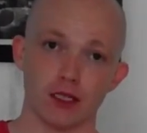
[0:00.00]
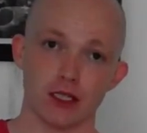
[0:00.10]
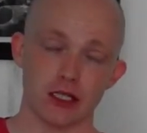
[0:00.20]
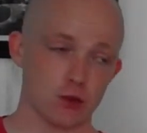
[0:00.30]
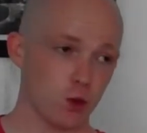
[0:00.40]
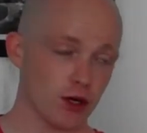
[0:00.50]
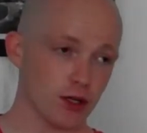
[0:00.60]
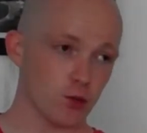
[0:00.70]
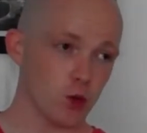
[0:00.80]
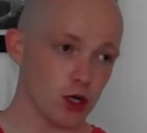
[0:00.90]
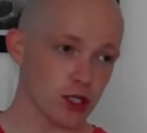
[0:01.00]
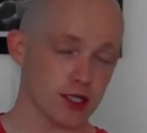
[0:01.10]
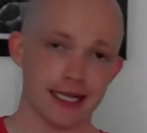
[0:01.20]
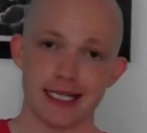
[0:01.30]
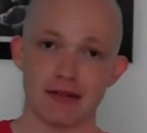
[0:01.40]
It's one of the
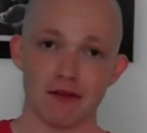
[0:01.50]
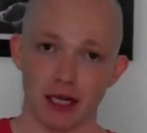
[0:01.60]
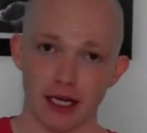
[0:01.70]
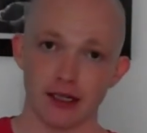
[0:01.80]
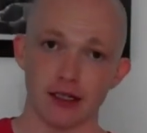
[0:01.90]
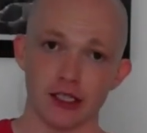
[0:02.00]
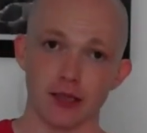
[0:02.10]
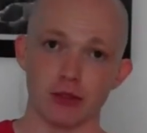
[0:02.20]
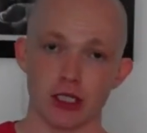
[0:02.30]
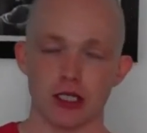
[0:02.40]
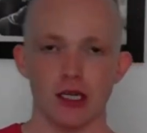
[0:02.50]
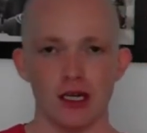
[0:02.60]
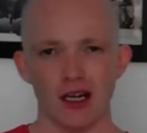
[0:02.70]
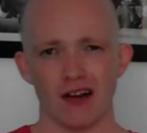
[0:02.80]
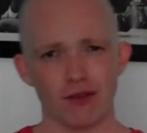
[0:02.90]
worst days I've ever had at the gym.
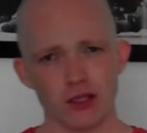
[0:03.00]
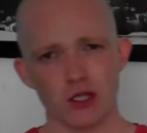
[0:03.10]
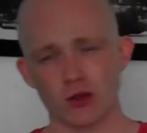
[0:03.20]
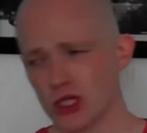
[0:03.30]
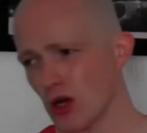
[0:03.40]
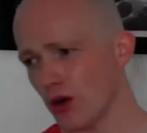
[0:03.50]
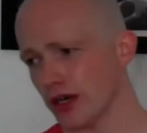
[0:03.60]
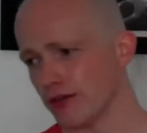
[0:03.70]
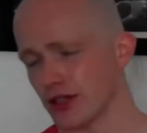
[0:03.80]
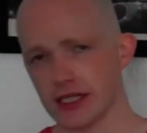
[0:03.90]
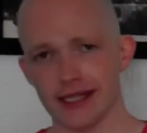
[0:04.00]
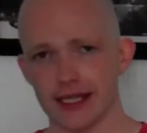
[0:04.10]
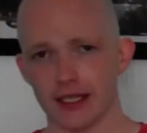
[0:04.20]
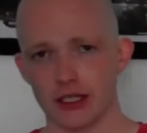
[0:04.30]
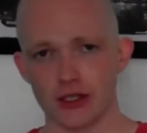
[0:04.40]
I felt so sorry for this
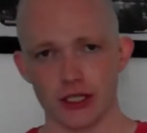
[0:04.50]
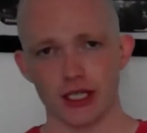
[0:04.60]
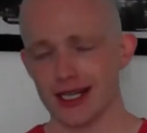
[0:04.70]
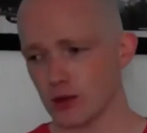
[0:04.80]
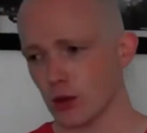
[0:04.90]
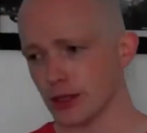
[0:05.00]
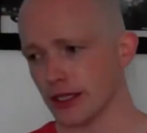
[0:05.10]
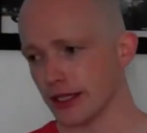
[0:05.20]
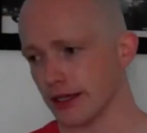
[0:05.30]
lady. She's such a nice woman.